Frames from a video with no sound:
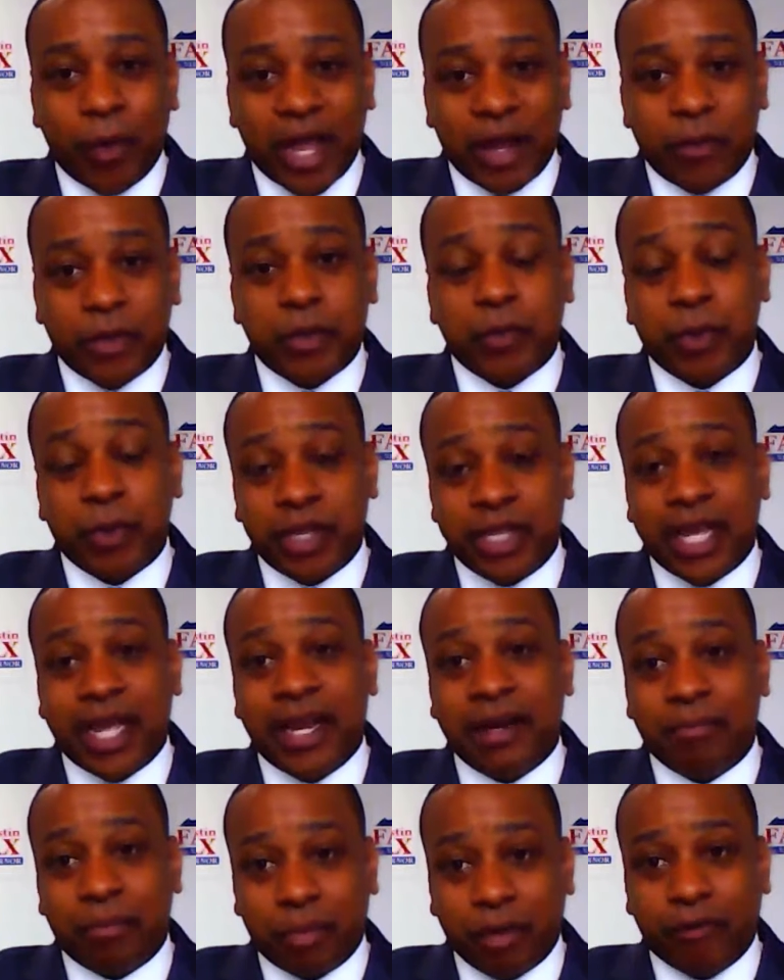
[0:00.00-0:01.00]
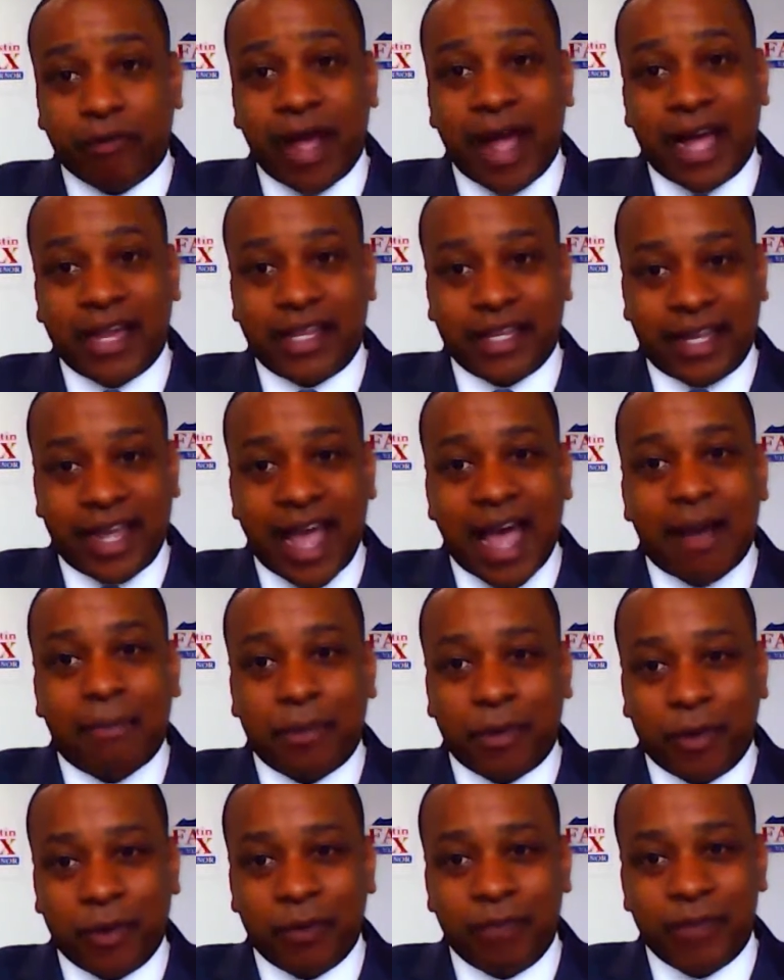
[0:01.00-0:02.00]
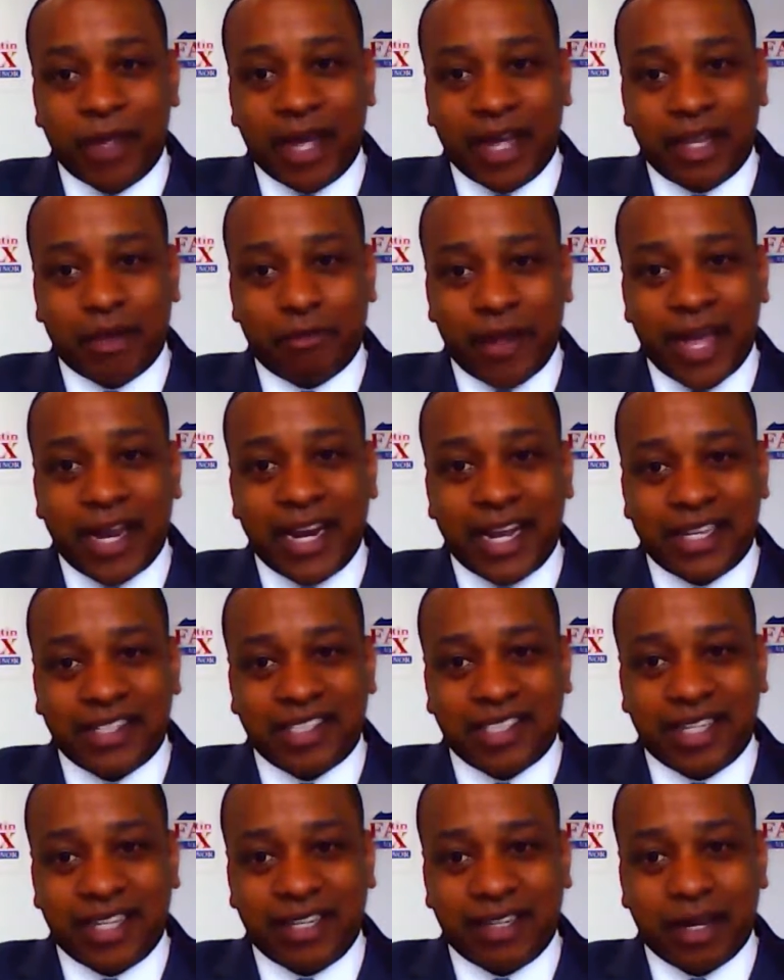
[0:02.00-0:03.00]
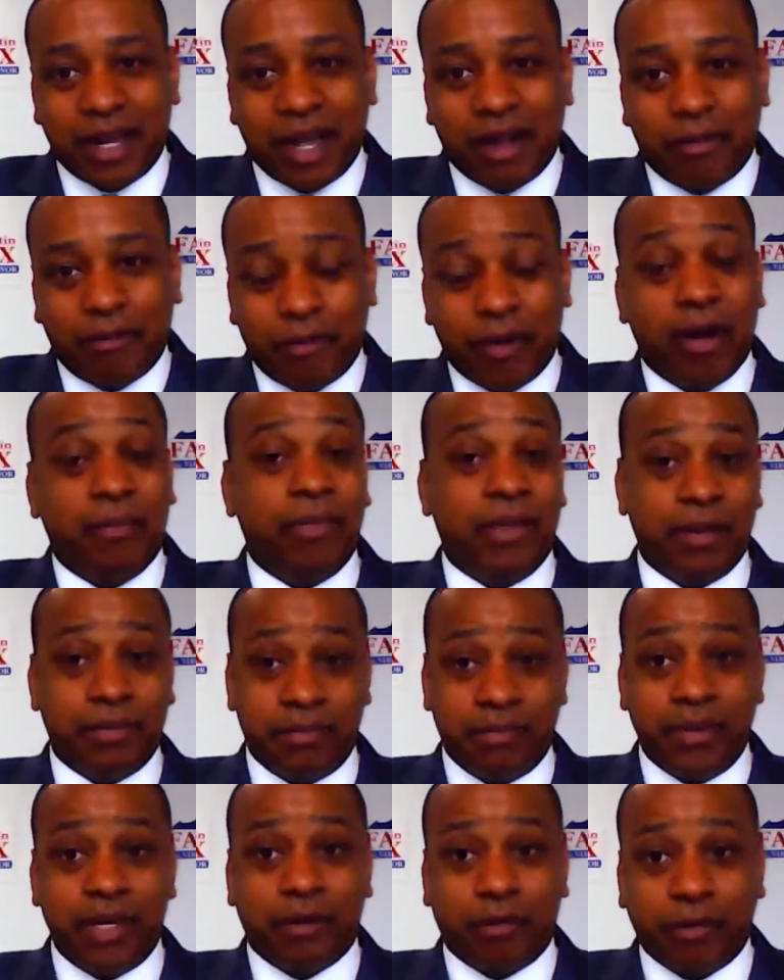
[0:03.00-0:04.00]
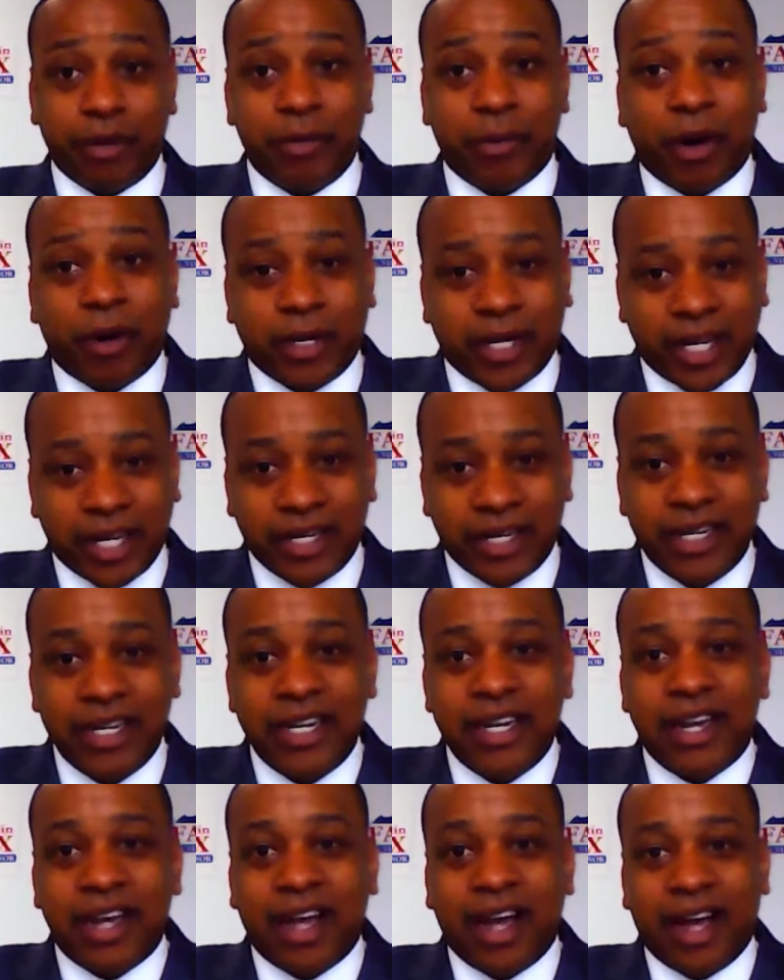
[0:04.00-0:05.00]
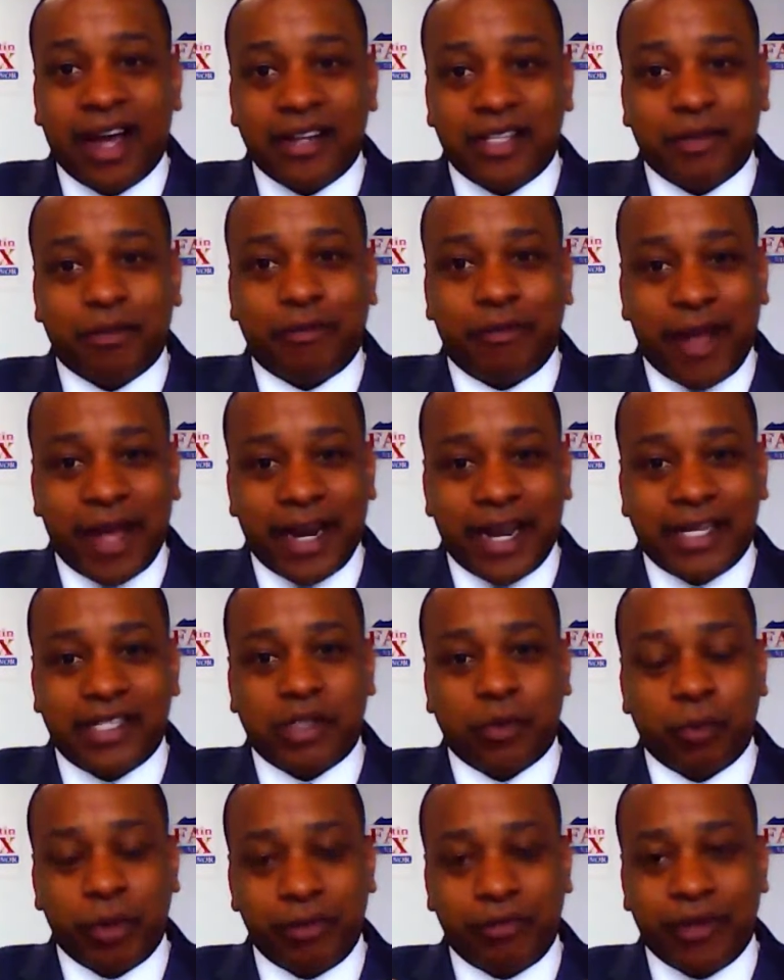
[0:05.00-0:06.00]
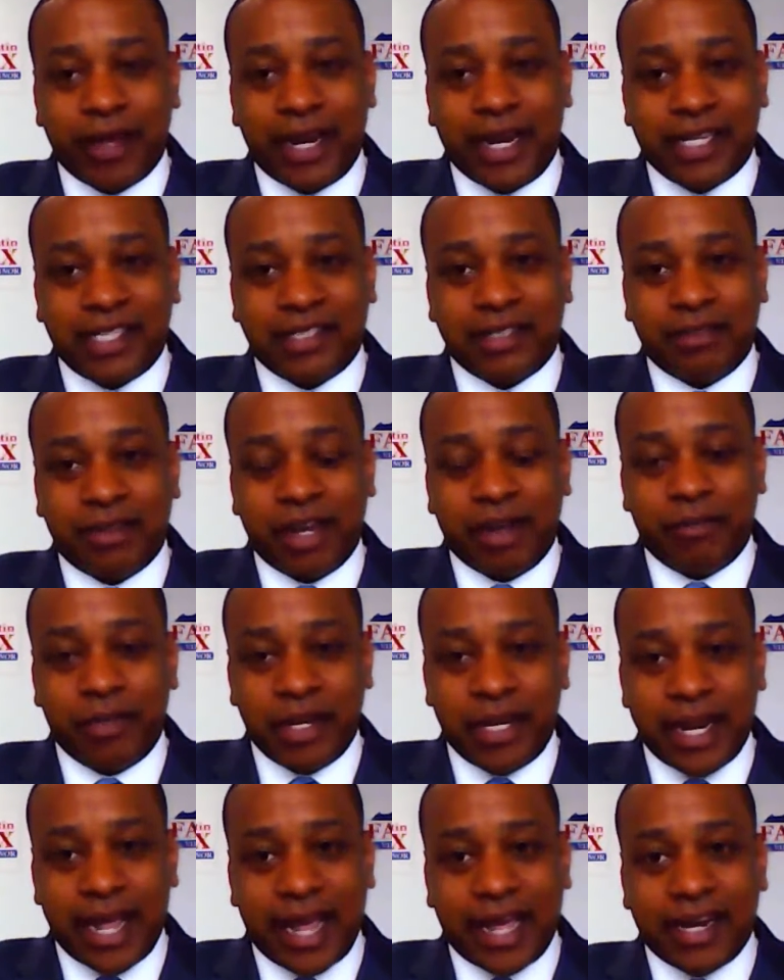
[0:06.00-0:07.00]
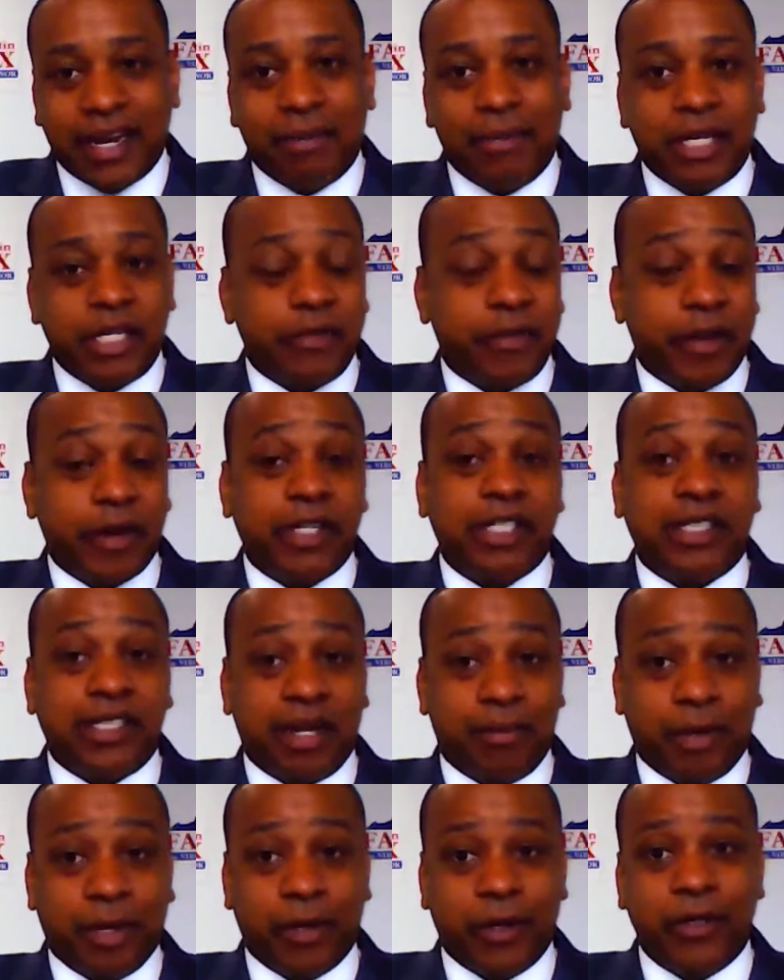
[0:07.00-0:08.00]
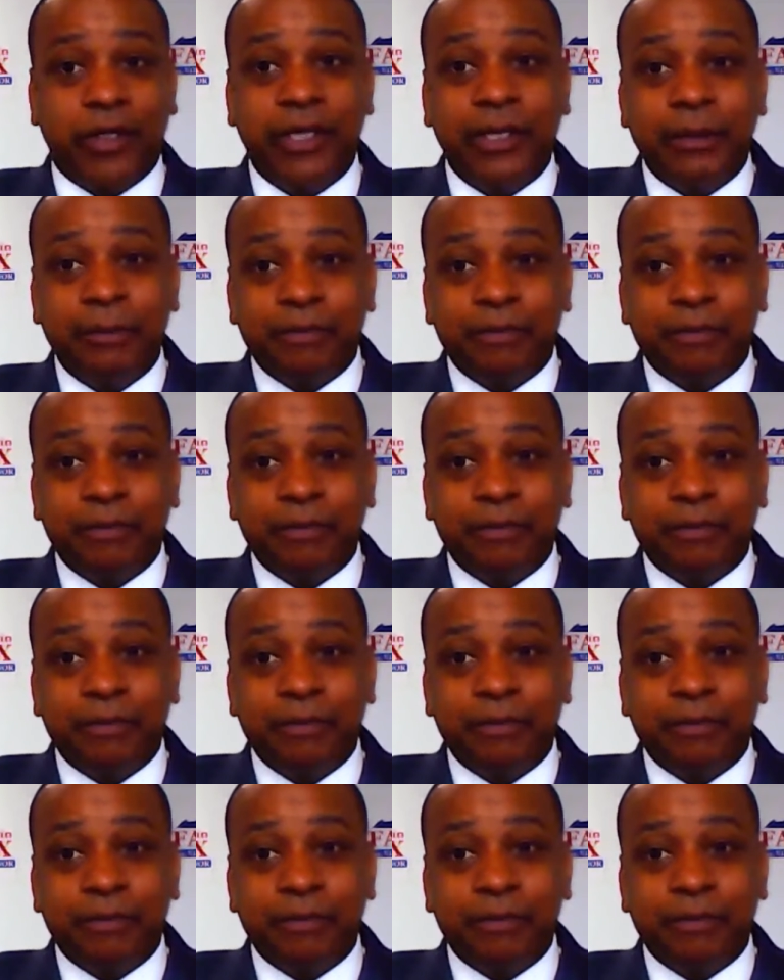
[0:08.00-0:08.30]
way, which would then provide the capital and the financing from the, free market to finance the refinance of the debt. I mean, it's very similar